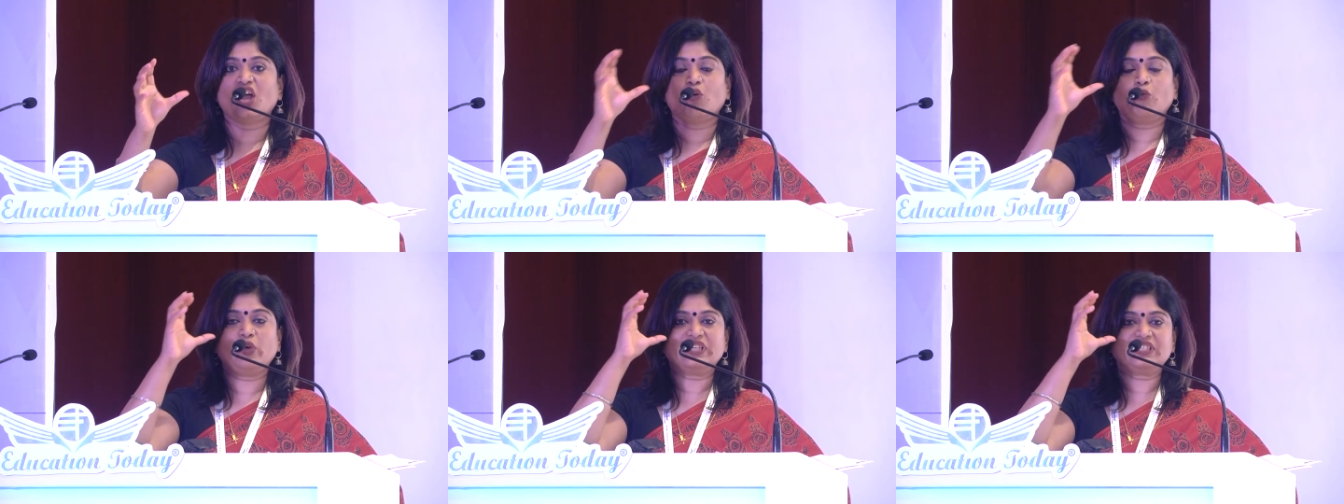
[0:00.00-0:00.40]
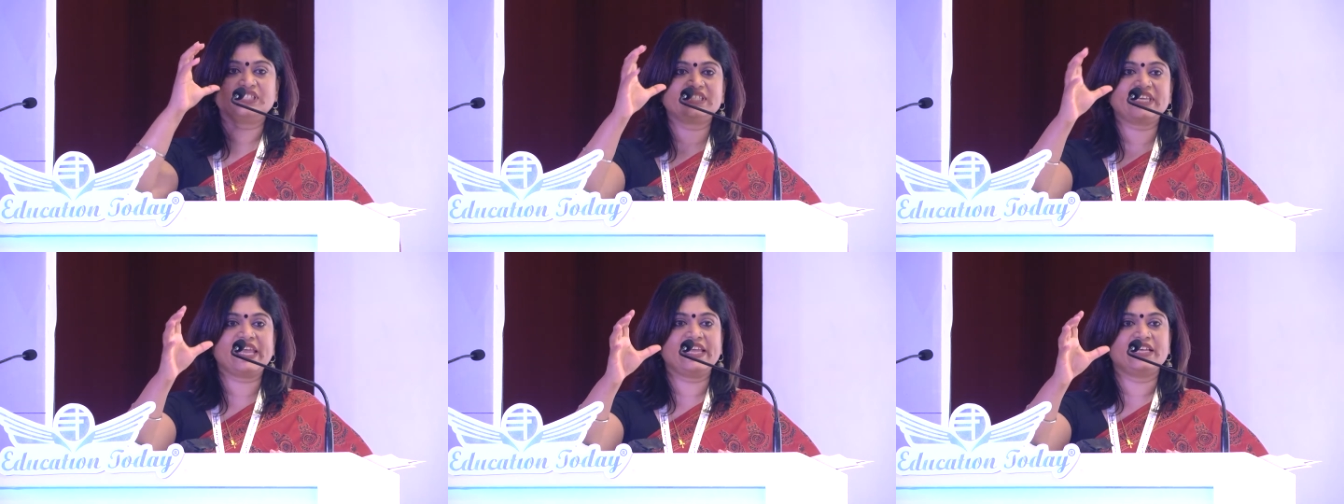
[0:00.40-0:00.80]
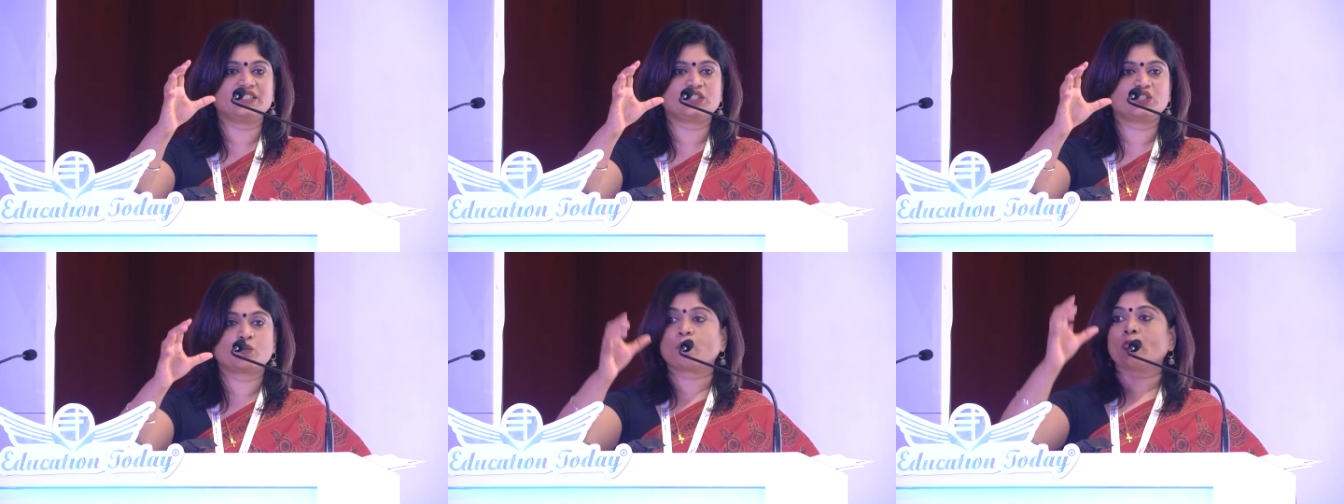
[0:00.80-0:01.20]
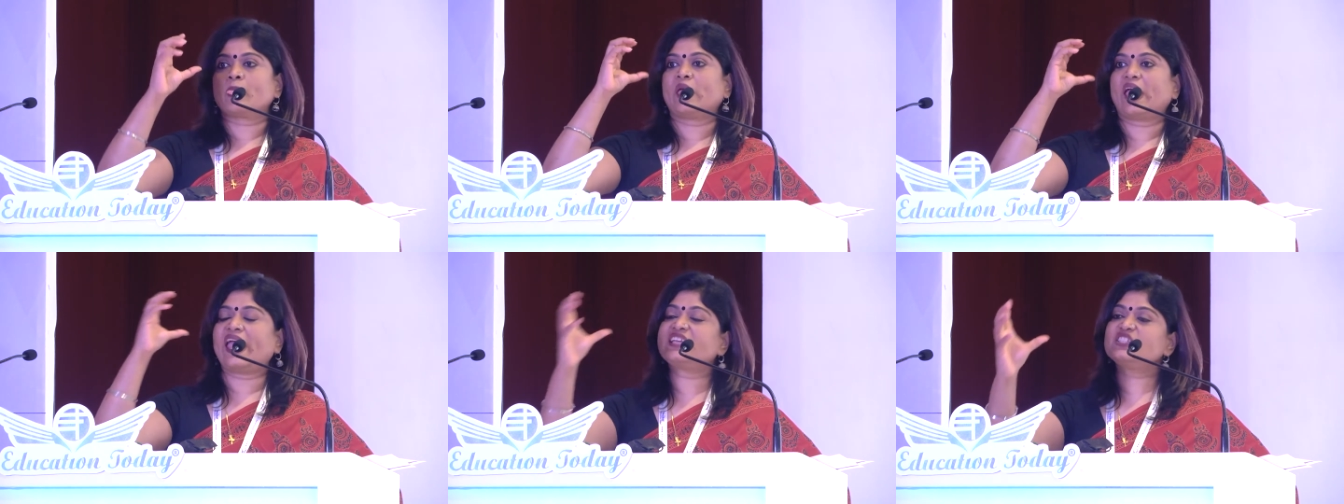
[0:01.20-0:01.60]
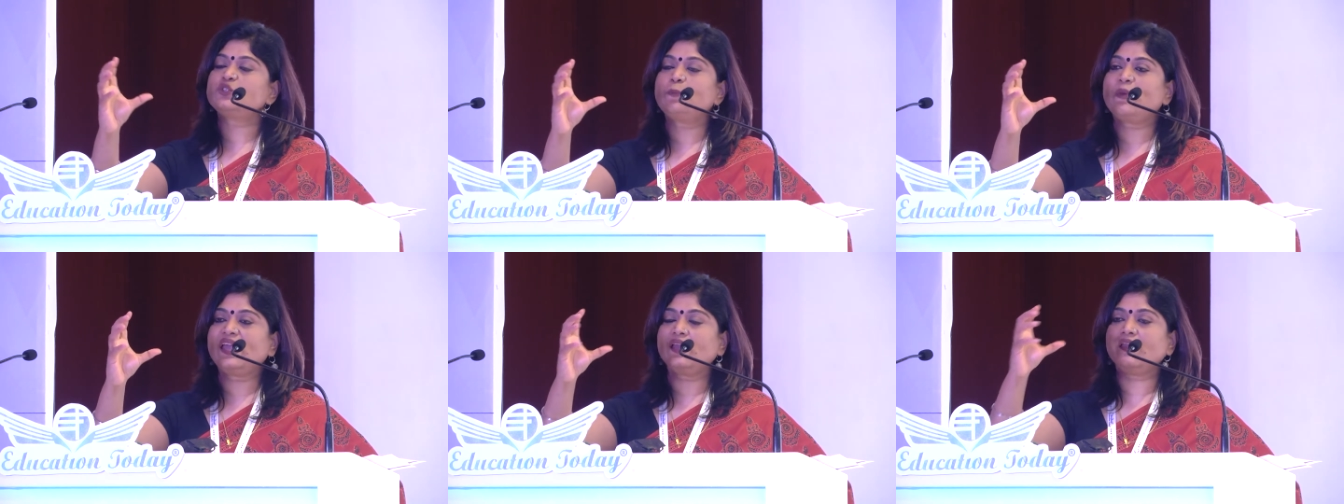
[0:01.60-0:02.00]
which says
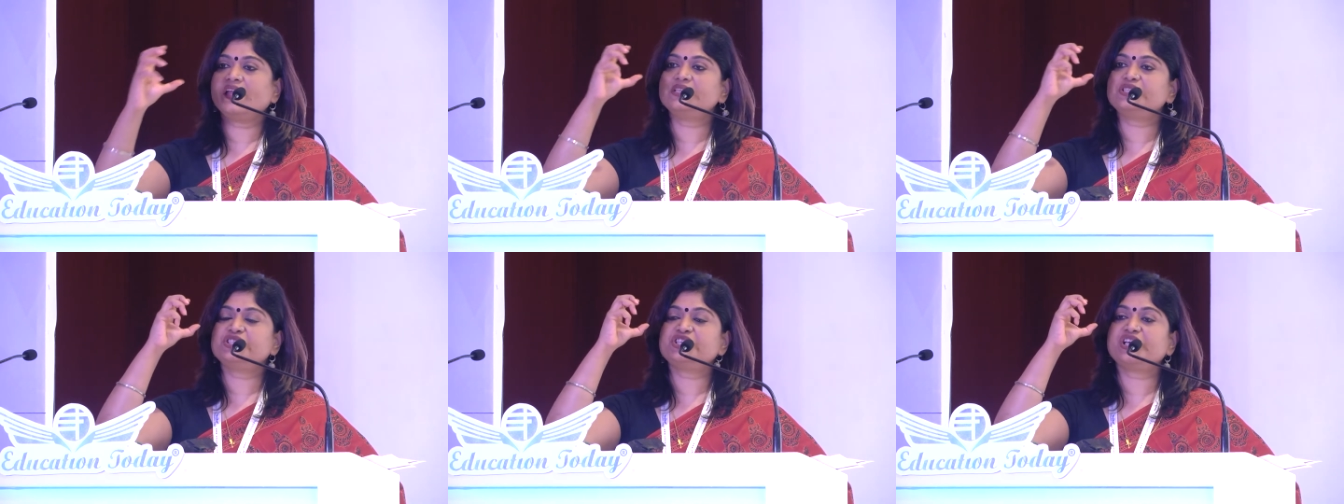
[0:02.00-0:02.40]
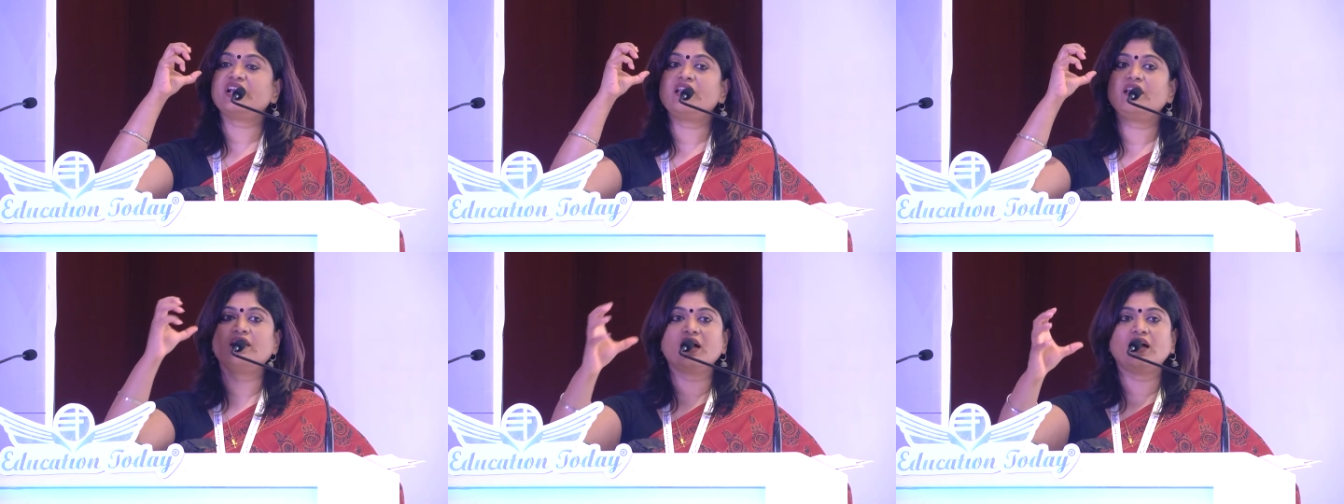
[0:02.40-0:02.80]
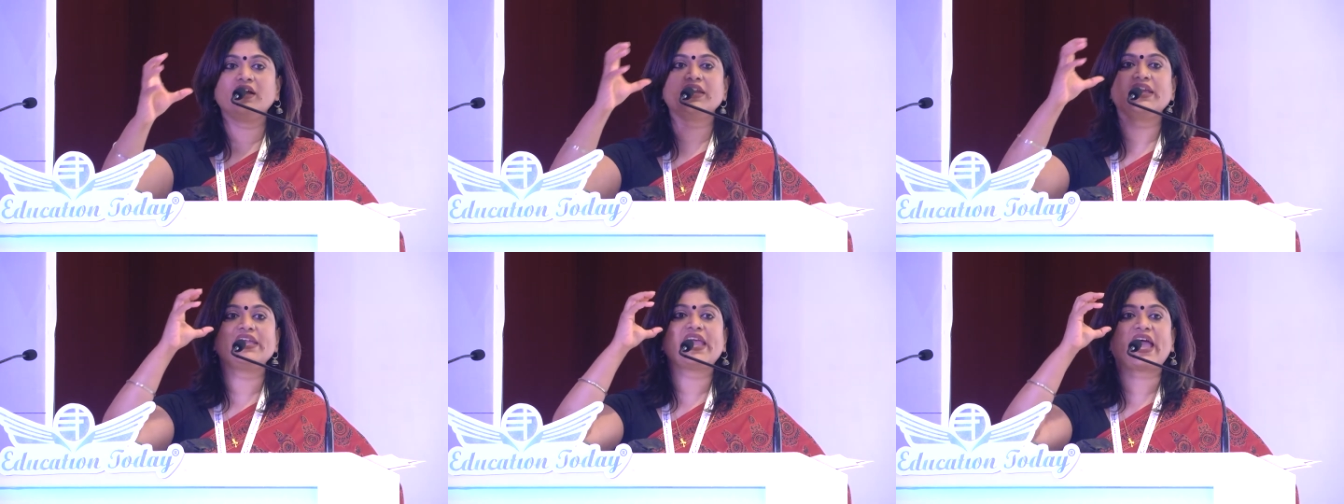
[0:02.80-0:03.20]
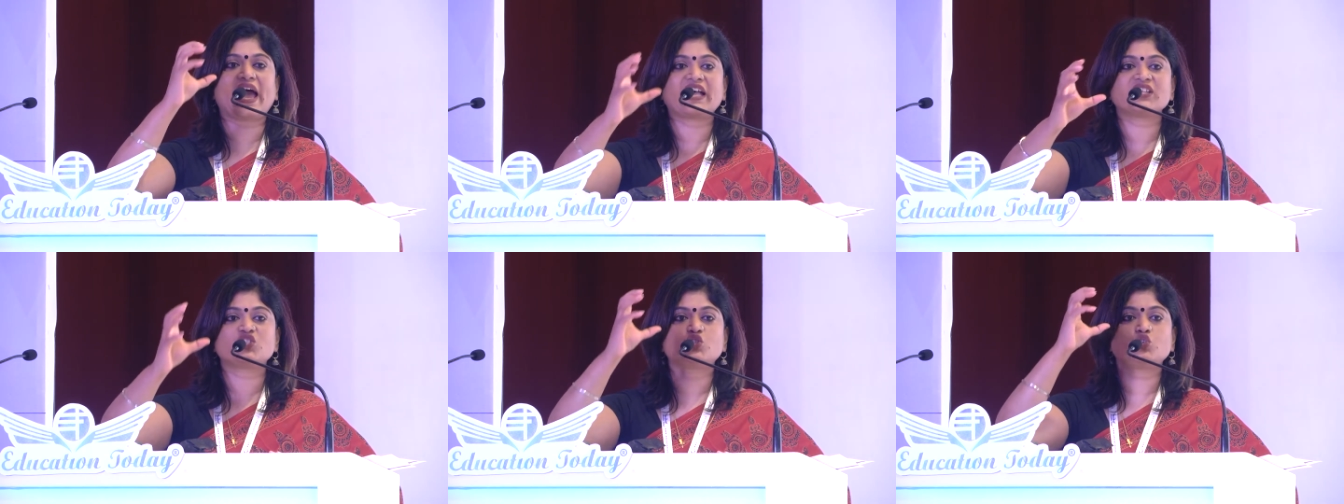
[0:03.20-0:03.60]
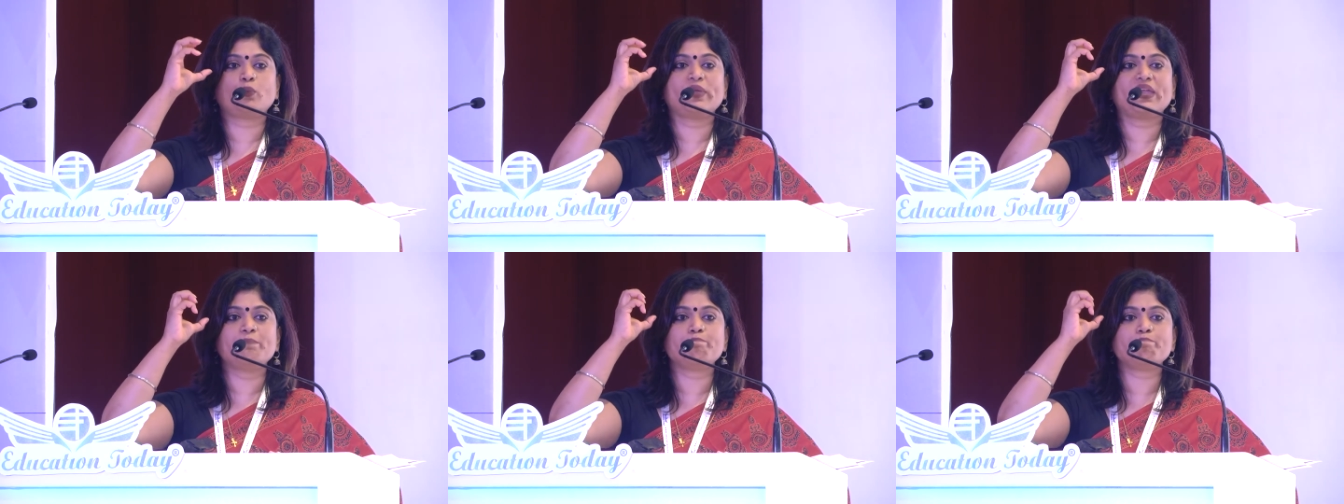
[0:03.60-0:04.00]
experiential learning has to
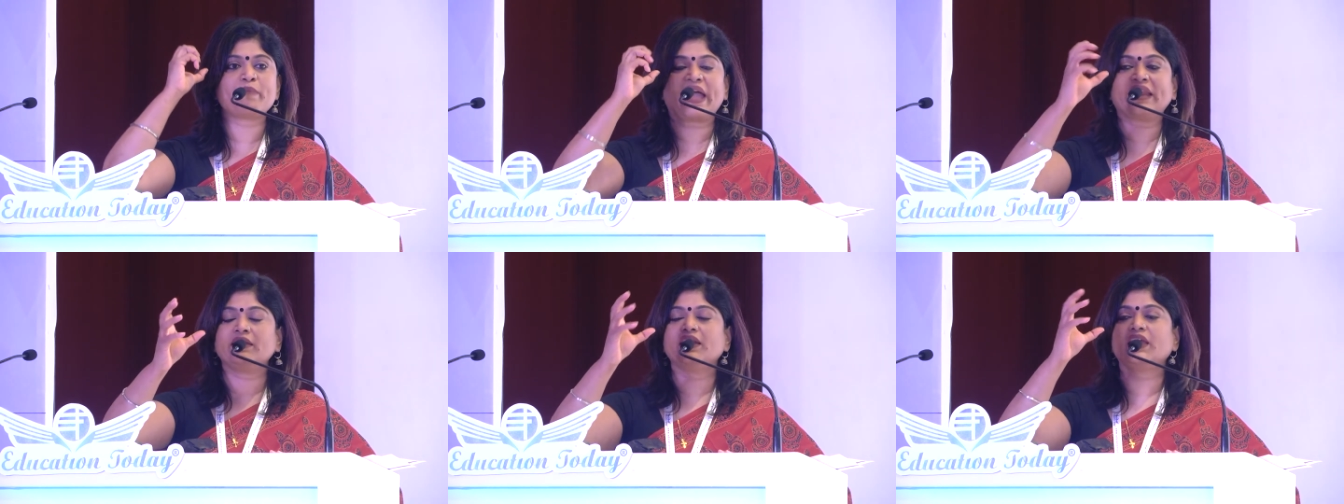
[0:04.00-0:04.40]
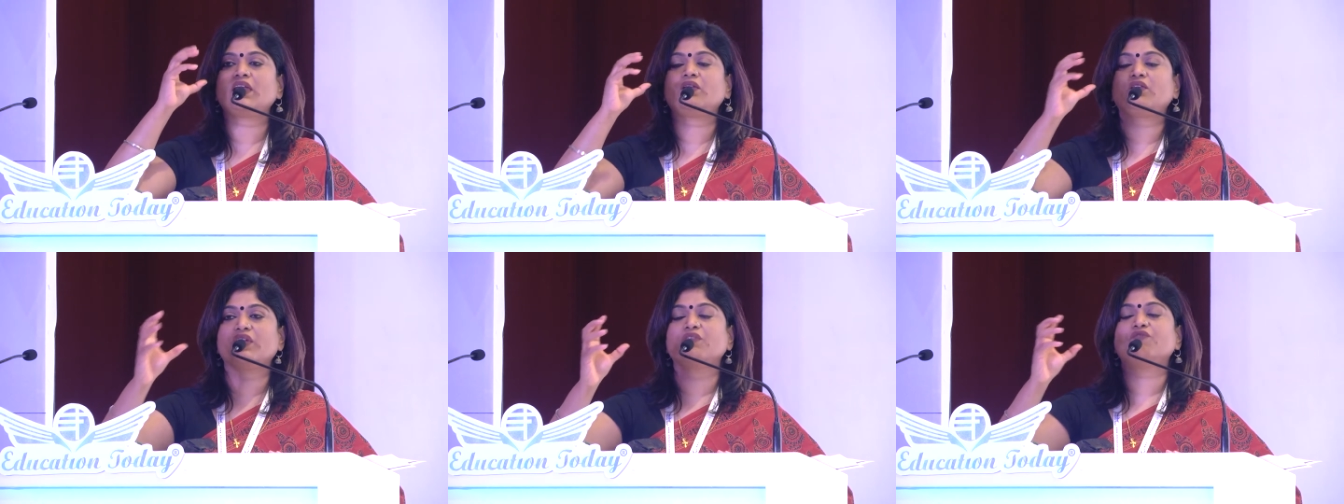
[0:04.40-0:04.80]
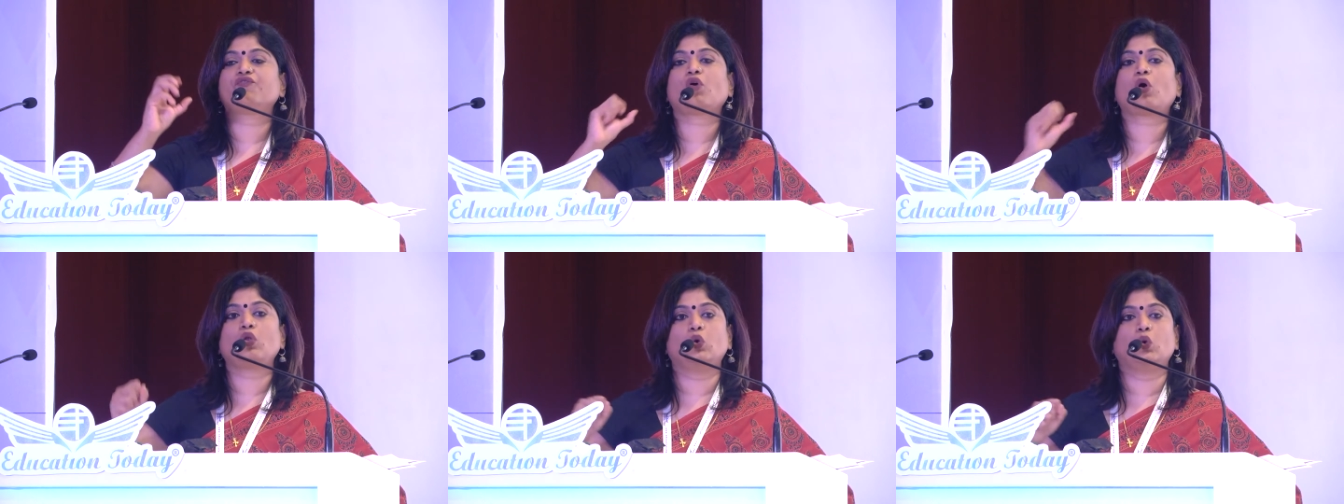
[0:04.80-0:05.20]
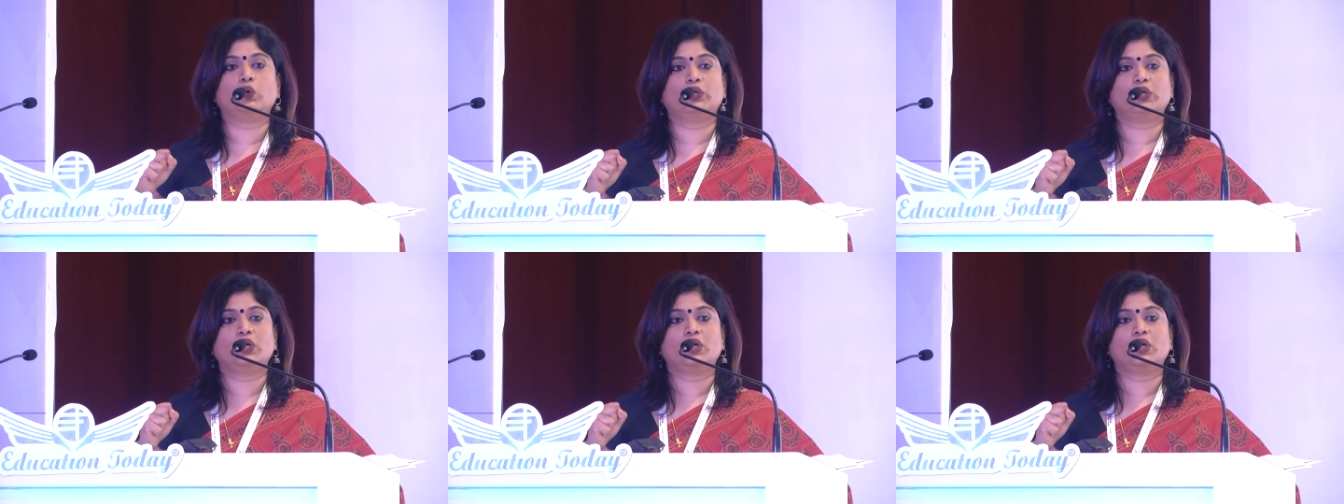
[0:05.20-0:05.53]
be mandatory followed